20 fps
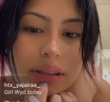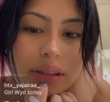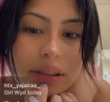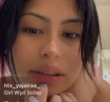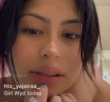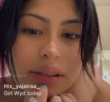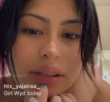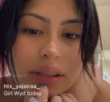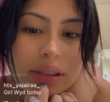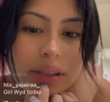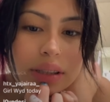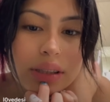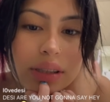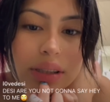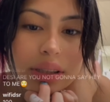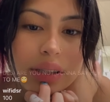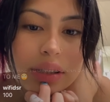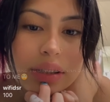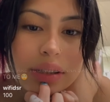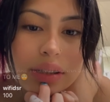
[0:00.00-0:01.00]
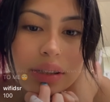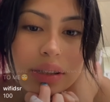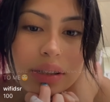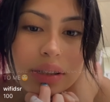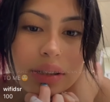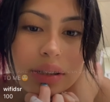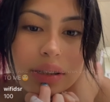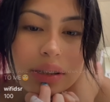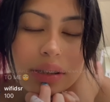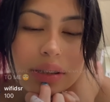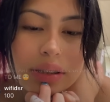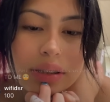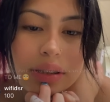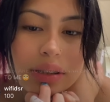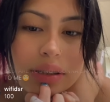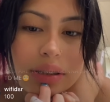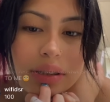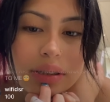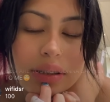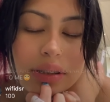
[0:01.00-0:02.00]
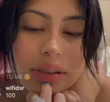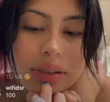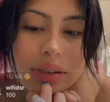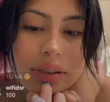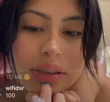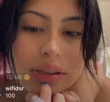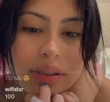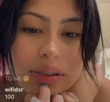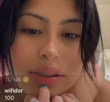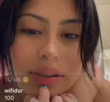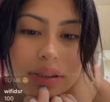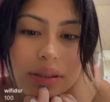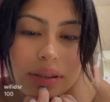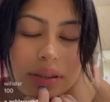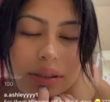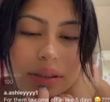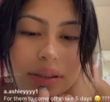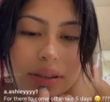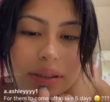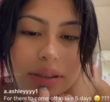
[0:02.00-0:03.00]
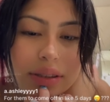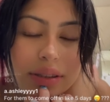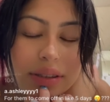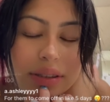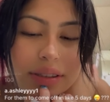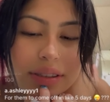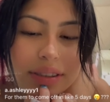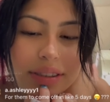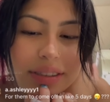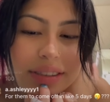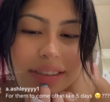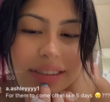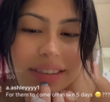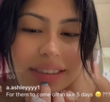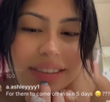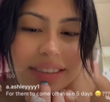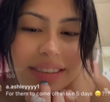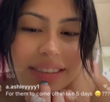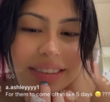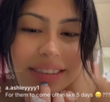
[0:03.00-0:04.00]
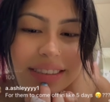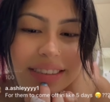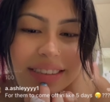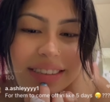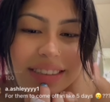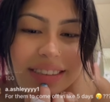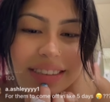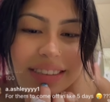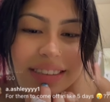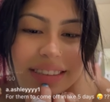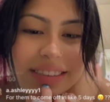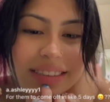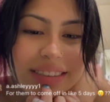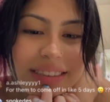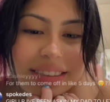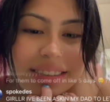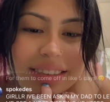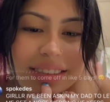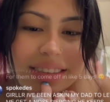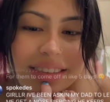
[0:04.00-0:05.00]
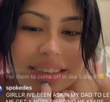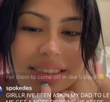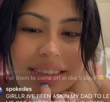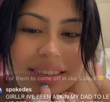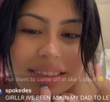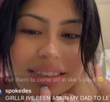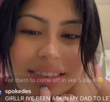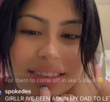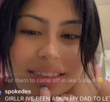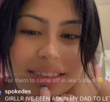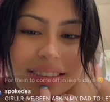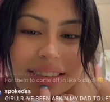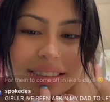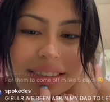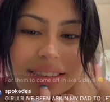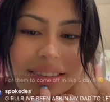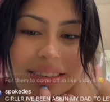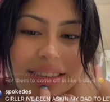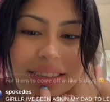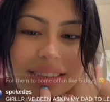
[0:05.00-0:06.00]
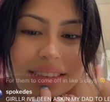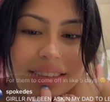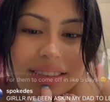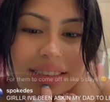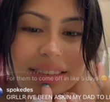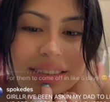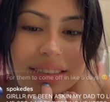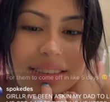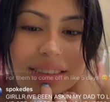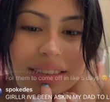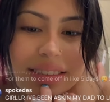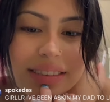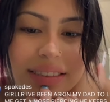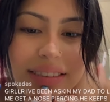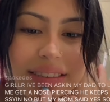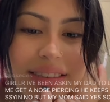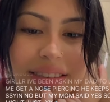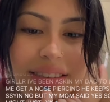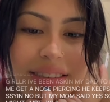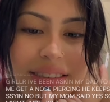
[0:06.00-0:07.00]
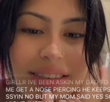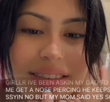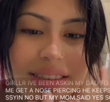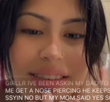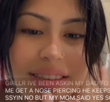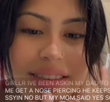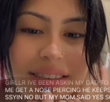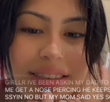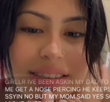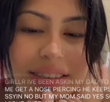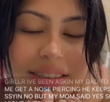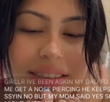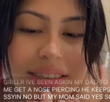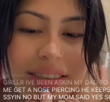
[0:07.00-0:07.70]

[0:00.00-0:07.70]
[no speech]